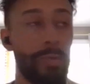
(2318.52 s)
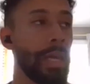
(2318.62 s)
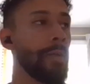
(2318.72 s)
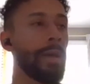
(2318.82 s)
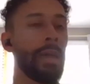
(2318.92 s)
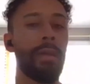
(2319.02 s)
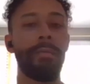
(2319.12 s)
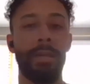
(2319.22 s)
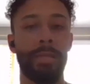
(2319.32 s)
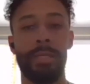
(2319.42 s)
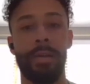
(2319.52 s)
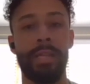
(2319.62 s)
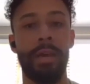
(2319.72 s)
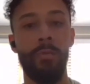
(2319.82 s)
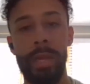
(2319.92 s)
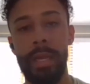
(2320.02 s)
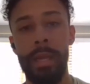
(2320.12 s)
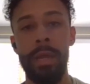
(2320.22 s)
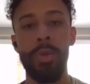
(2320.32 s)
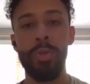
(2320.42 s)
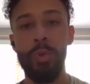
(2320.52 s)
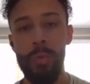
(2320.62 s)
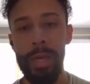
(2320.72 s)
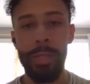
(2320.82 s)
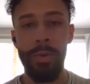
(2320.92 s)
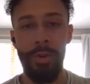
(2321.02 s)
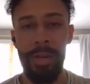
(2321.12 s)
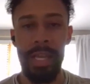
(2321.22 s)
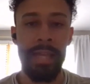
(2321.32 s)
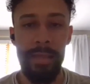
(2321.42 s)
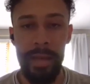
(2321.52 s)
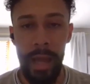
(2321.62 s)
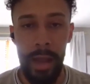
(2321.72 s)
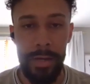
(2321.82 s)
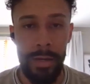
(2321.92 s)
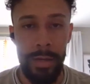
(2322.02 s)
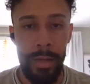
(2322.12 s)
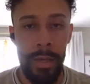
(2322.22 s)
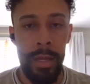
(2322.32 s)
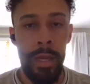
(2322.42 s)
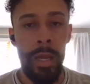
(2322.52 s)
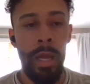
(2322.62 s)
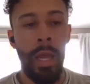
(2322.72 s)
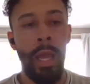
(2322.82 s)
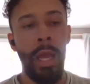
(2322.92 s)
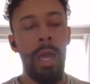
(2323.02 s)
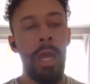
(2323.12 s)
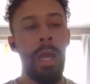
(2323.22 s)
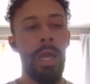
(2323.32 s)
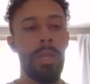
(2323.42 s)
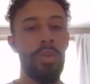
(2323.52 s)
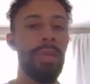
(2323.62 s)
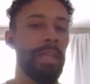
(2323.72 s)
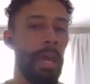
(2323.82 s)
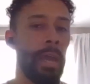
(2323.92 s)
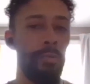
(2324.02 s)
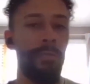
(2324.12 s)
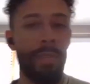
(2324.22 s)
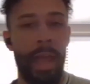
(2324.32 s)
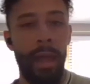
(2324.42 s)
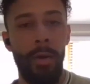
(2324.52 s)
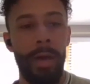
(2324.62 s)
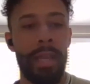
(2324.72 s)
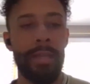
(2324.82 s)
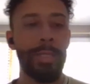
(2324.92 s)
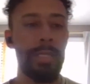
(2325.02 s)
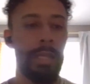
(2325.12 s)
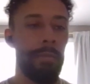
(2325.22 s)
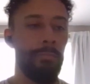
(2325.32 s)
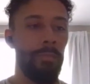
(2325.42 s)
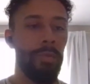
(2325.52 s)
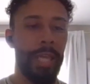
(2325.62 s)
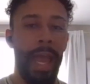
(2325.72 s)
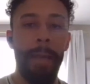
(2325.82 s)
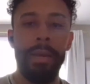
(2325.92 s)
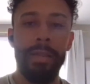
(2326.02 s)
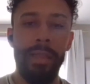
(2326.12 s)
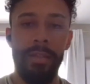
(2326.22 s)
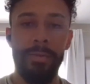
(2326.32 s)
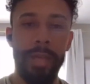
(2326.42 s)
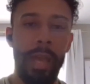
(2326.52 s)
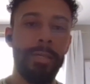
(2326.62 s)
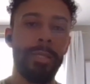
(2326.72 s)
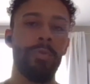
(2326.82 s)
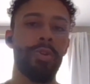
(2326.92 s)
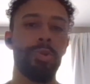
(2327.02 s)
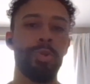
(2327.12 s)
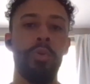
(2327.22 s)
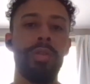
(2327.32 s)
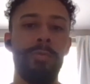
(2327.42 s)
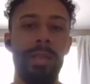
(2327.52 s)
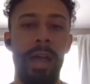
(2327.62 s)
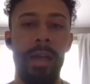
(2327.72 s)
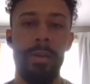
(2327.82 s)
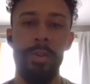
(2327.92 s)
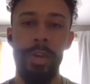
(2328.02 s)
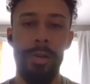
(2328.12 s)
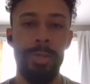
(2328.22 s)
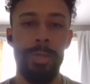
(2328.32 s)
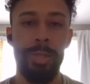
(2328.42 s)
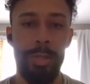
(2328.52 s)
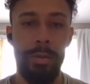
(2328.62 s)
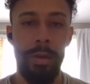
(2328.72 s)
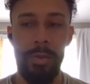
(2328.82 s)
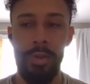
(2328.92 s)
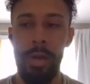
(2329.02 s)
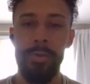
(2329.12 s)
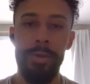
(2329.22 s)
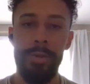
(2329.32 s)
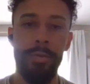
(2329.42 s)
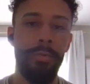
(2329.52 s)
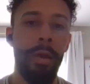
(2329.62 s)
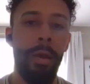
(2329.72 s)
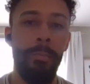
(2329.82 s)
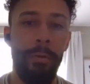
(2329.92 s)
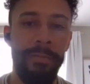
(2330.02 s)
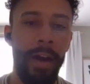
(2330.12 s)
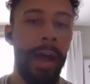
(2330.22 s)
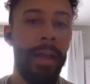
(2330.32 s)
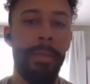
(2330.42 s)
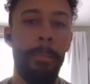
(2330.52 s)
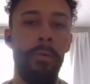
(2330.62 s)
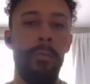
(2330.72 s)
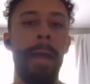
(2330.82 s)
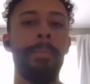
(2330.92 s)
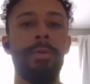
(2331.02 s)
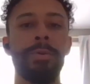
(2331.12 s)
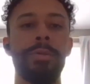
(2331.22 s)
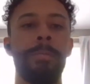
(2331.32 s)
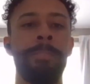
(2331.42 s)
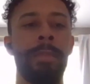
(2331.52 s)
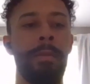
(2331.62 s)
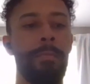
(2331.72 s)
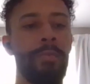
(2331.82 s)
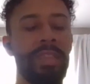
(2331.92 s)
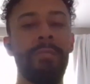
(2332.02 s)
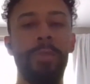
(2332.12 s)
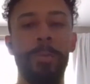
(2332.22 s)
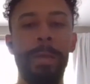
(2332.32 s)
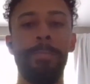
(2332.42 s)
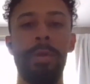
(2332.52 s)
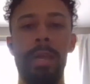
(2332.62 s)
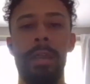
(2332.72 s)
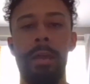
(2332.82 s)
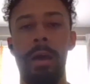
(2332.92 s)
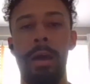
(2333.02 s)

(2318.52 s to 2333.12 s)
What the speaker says: you can't wait necessarily a week, 2 weeks in order to get to the doctor. You need that approval now. And in what's happened in a lot of those cases where you're solely relying on a judge to provide the parameters within which people can